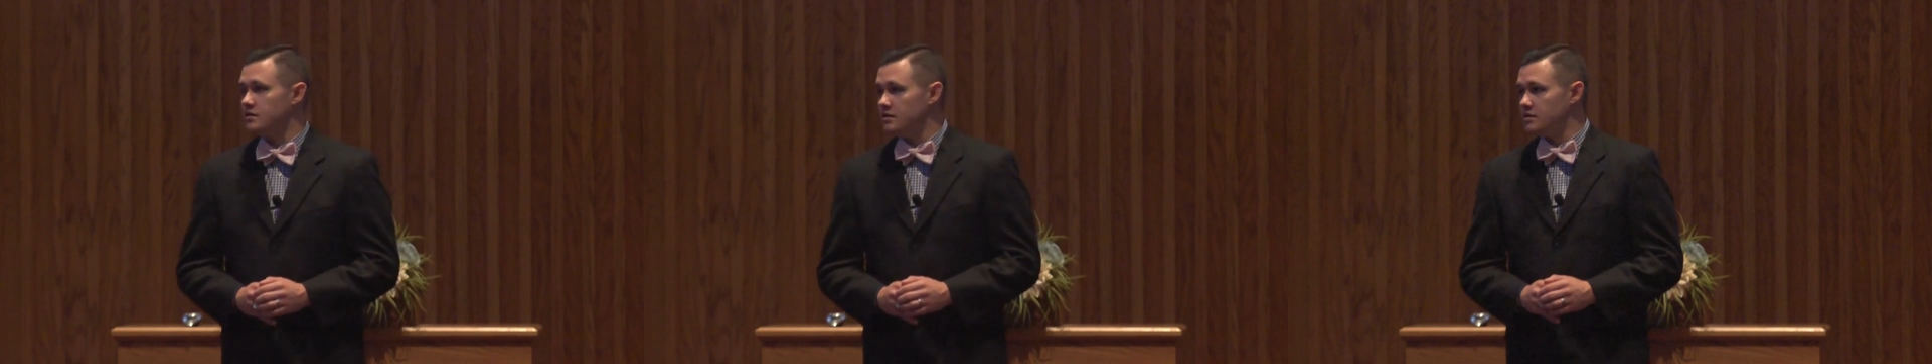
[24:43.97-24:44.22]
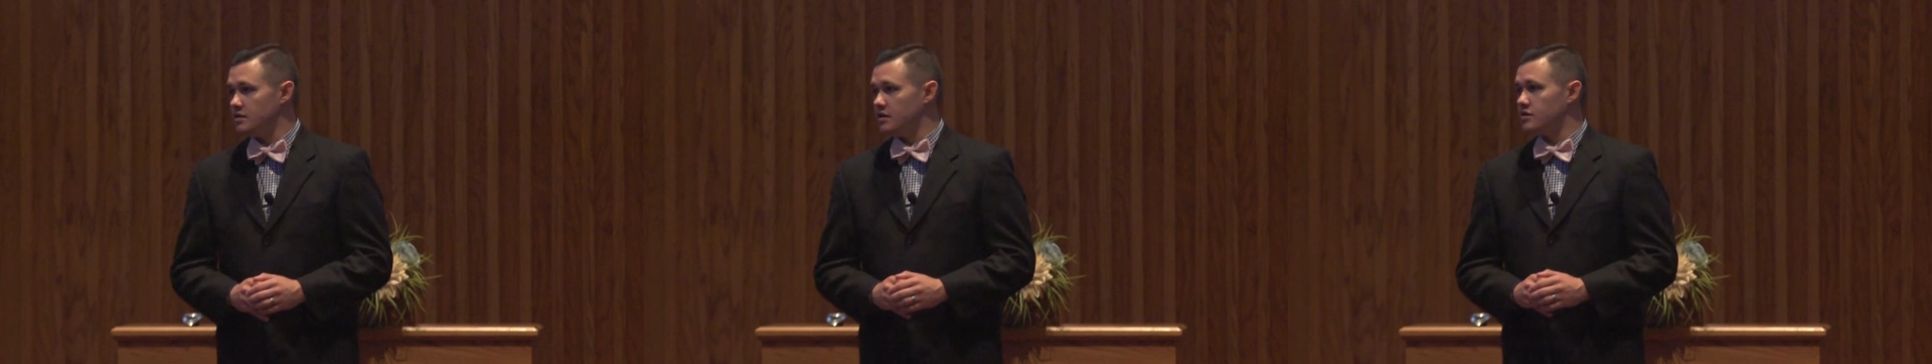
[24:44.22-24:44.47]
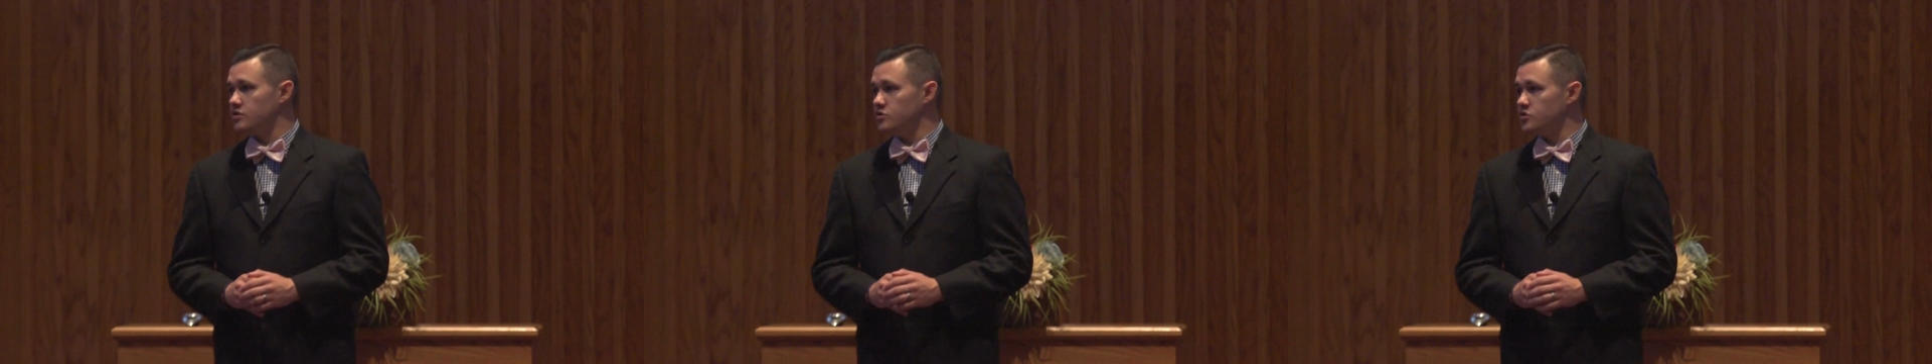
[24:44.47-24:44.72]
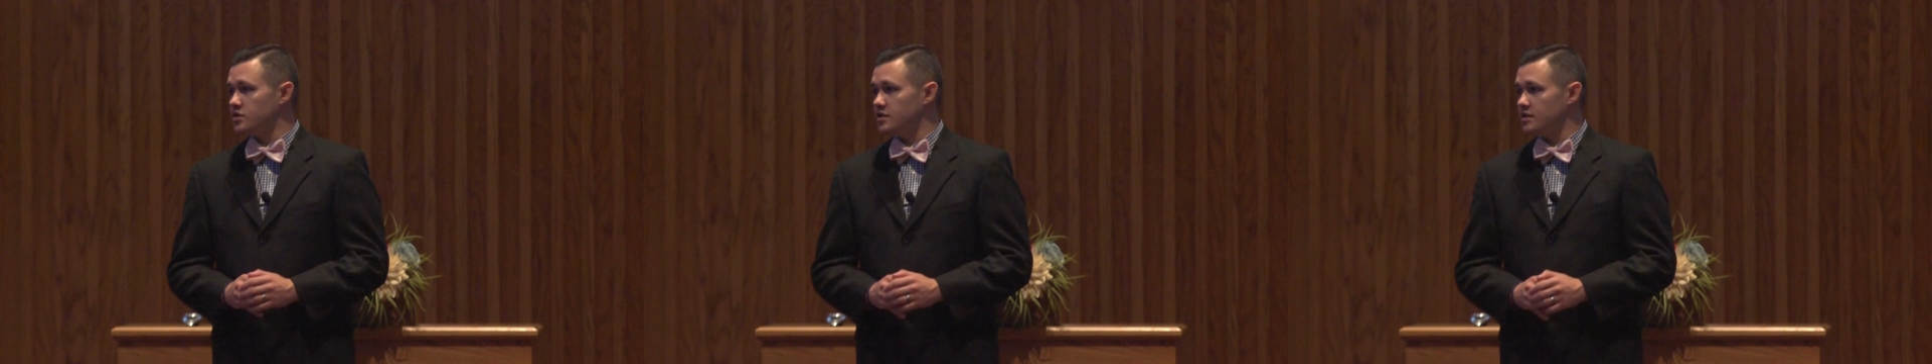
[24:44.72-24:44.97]
and there
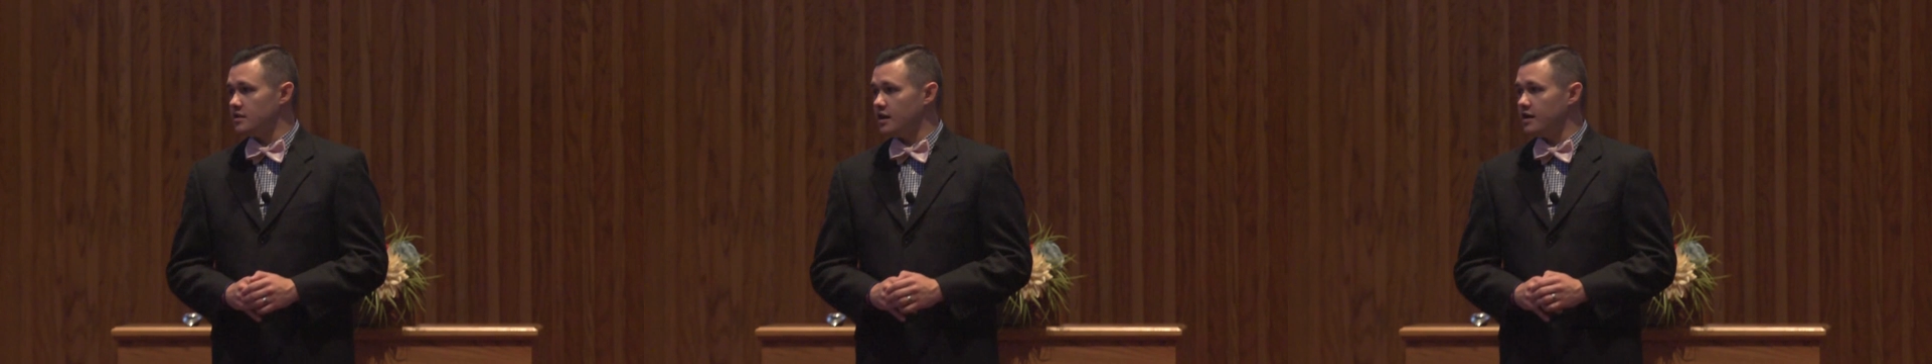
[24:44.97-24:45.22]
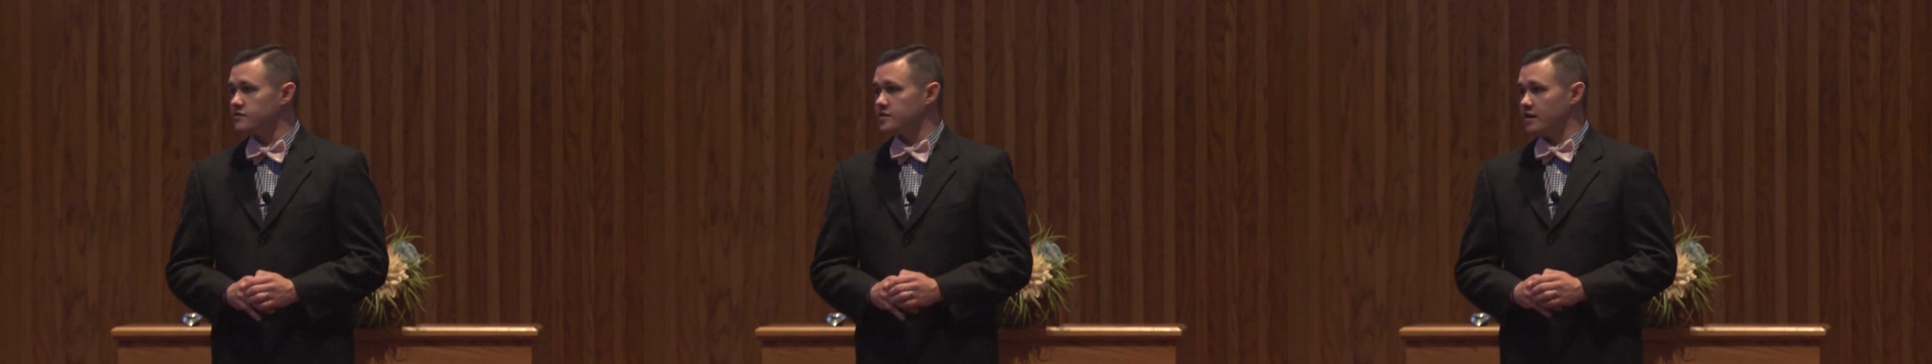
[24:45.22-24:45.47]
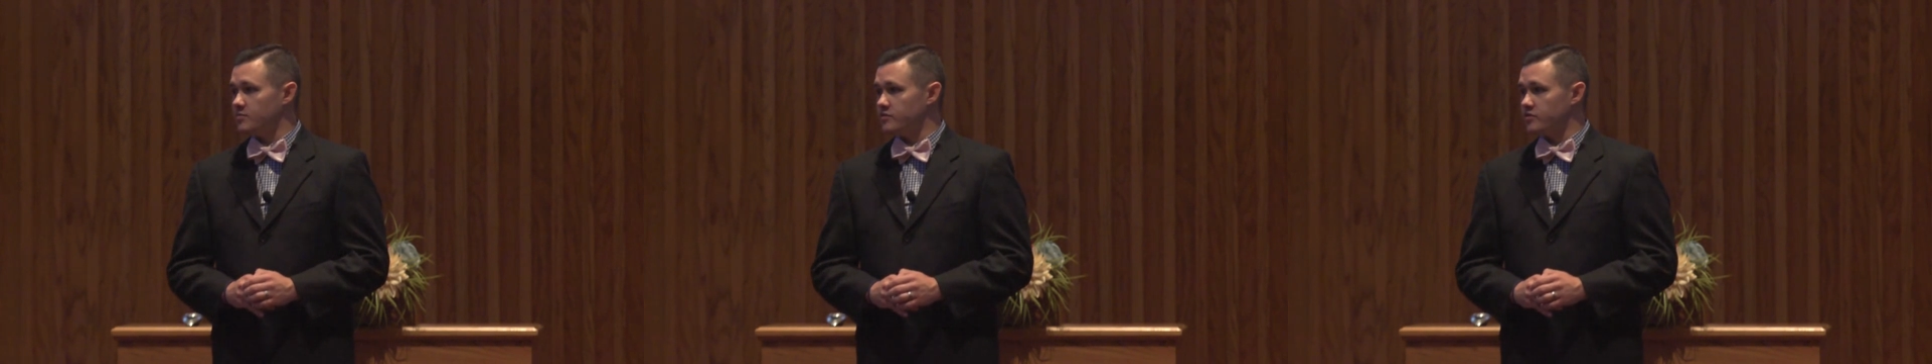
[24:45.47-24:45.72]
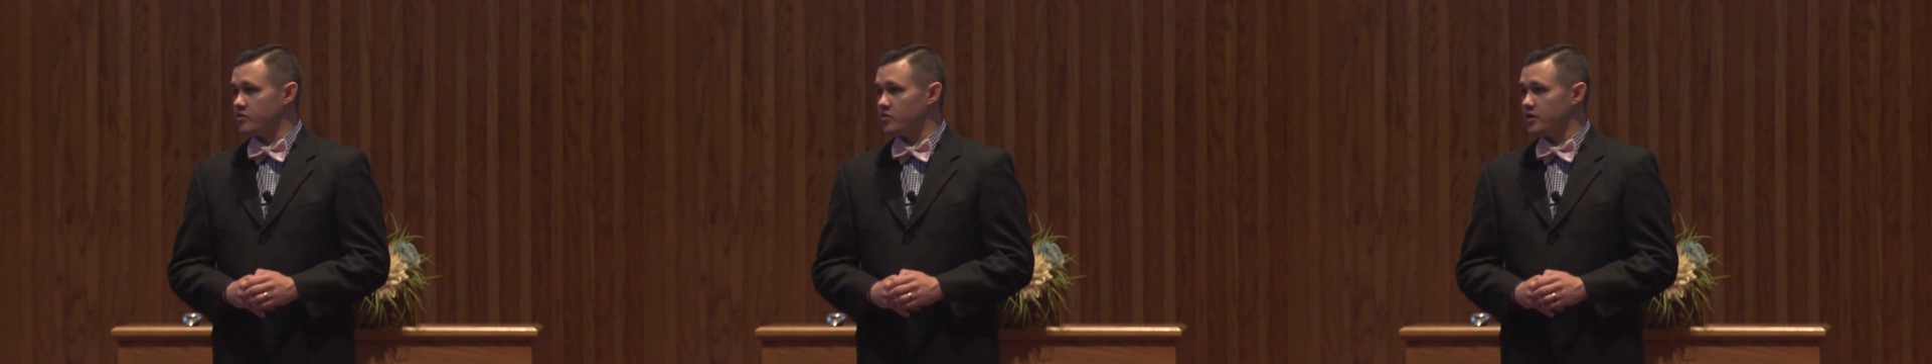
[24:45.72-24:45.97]
you see a lifetime
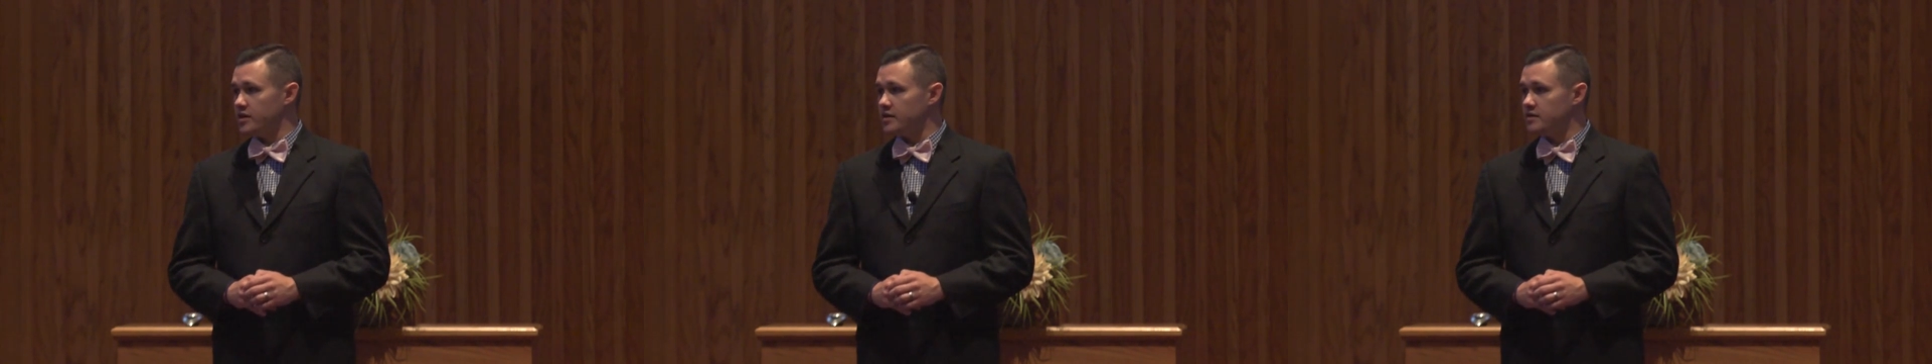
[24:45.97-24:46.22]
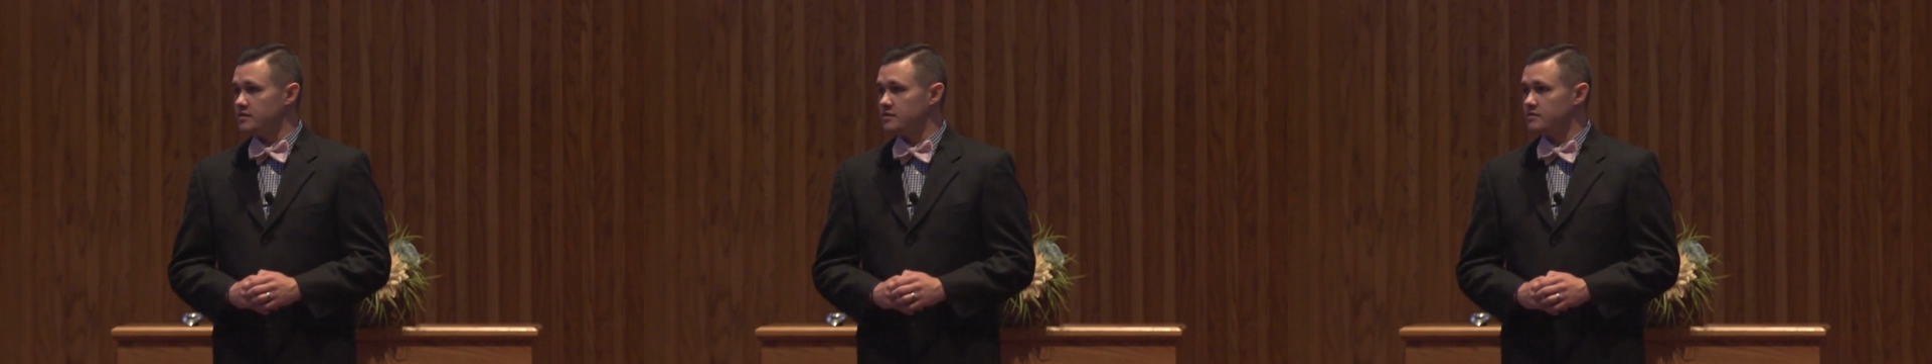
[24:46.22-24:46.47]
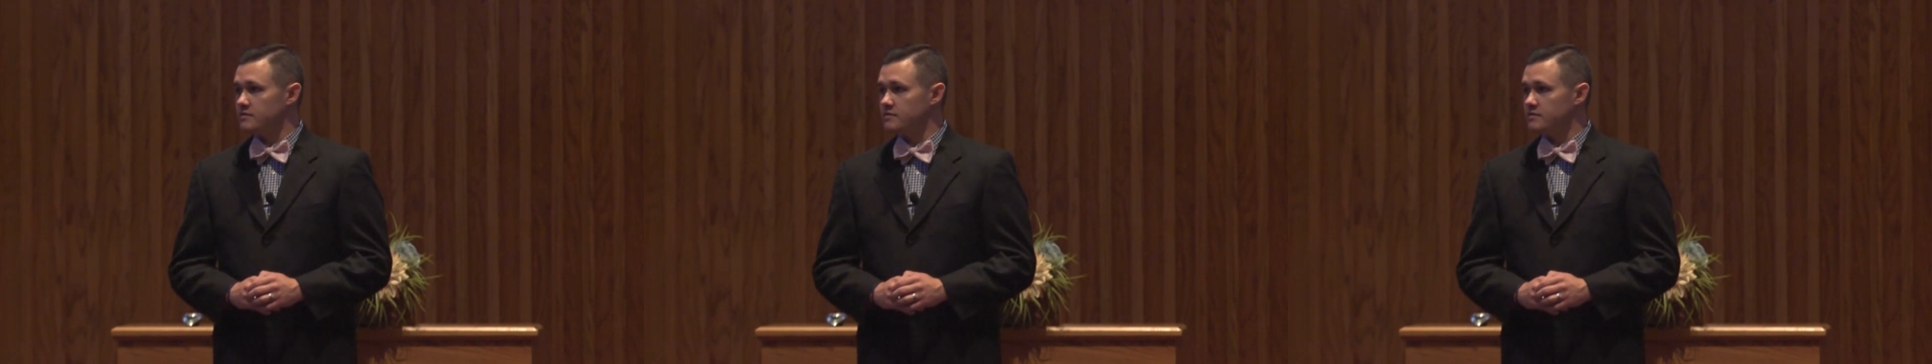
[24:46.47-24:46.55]
of regret.